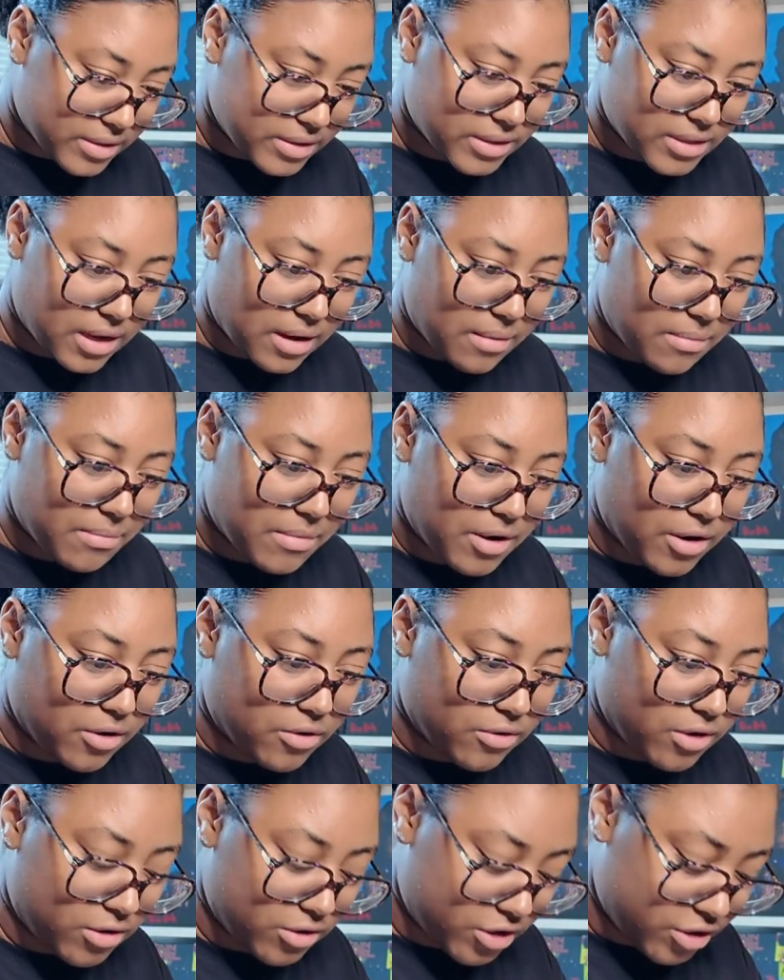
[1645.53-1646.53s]
some
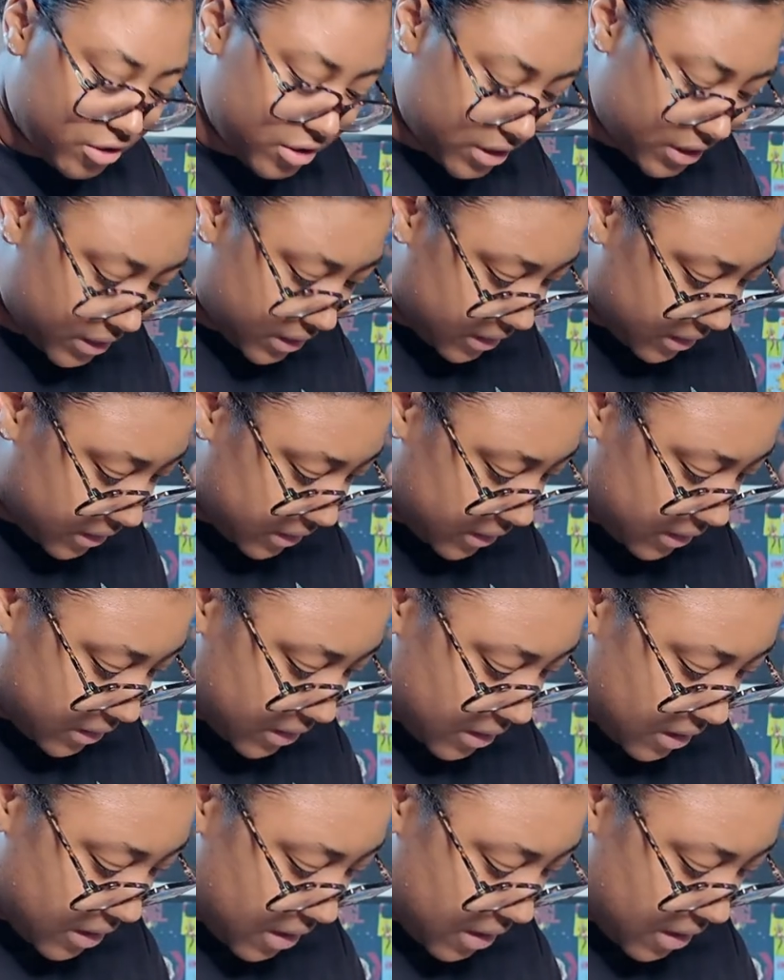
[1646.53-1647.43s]
groceries.